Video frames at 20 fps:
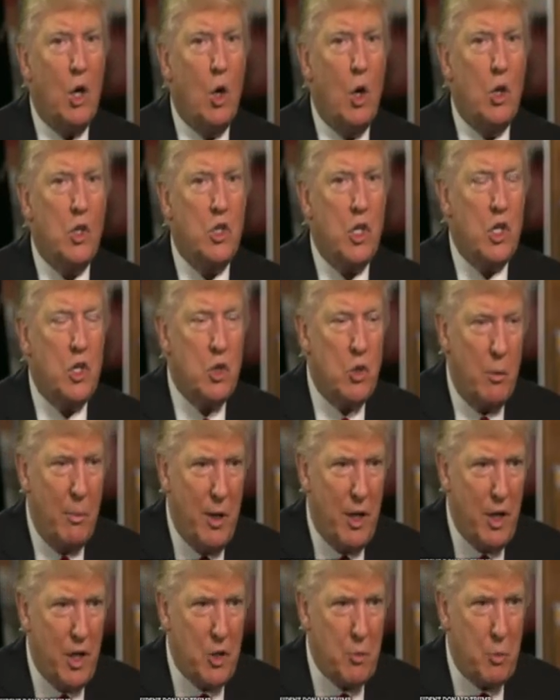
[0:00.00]
us
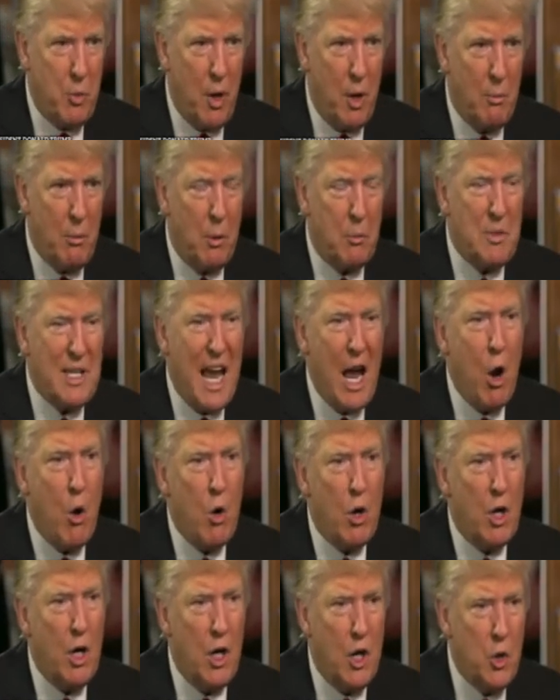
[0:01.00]
tremendous problems. Our
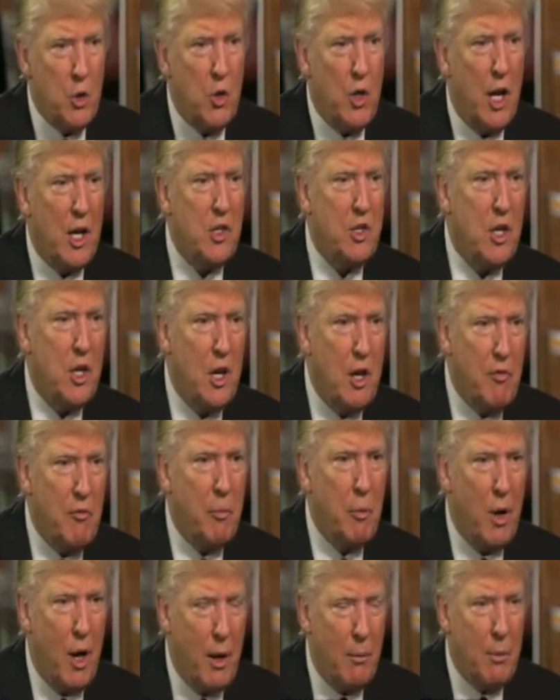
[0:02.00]
country has enough
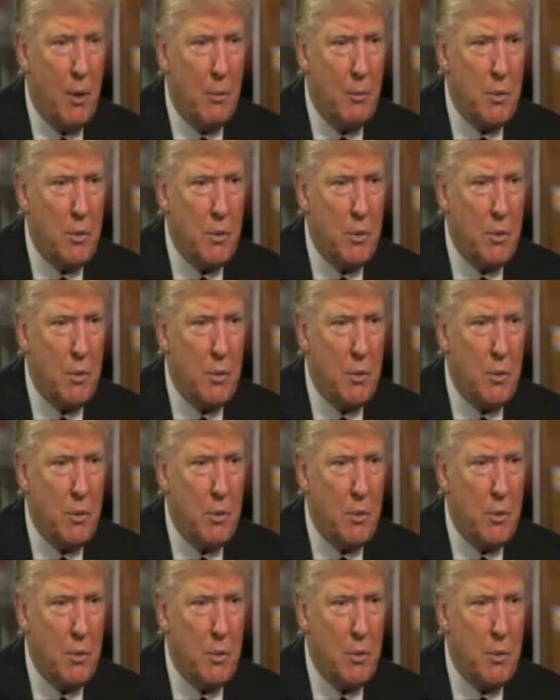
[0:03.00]
problems